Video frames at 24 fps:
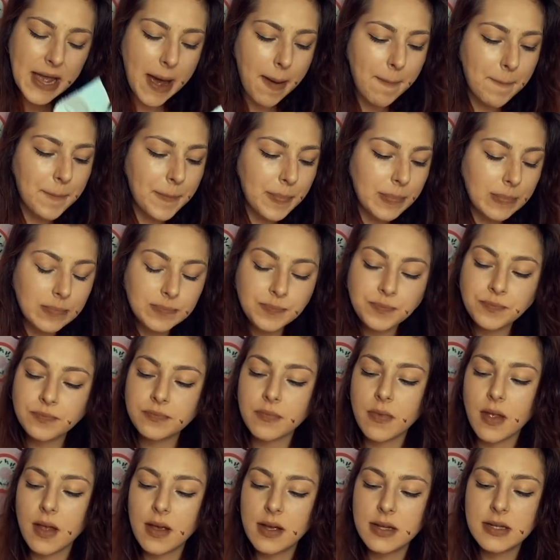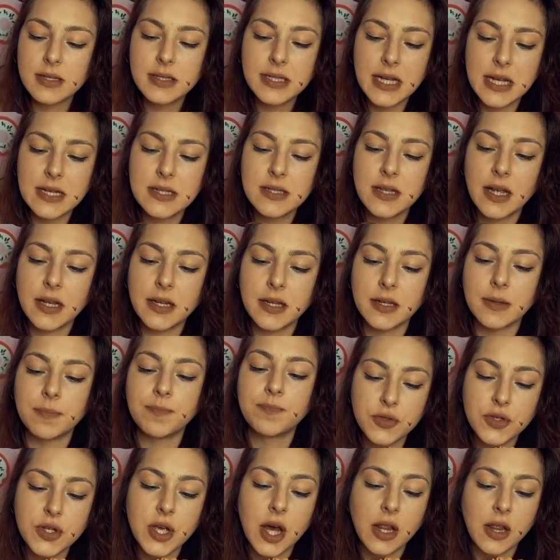Yeah, tastes like a
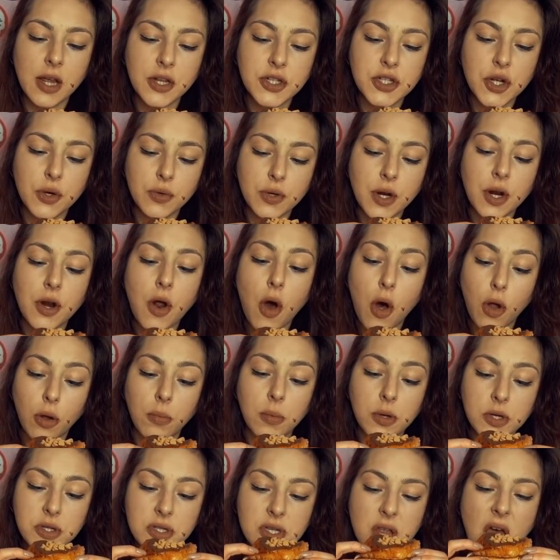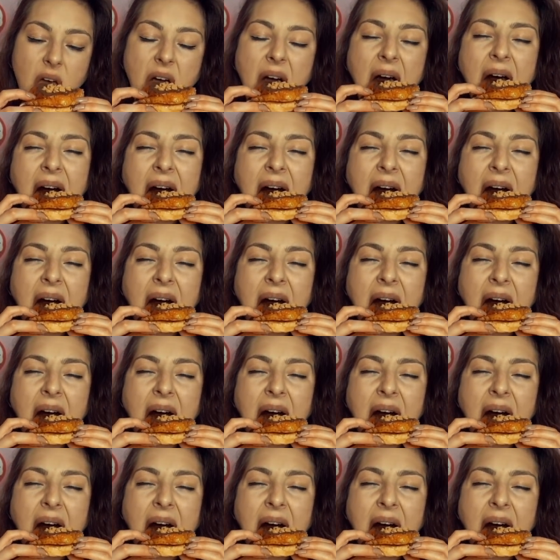Nutella donut almost.